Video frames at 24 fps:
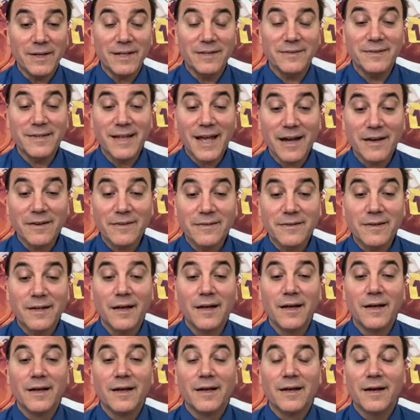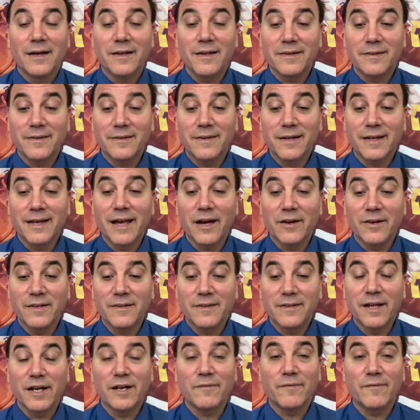is next. This is the gelded son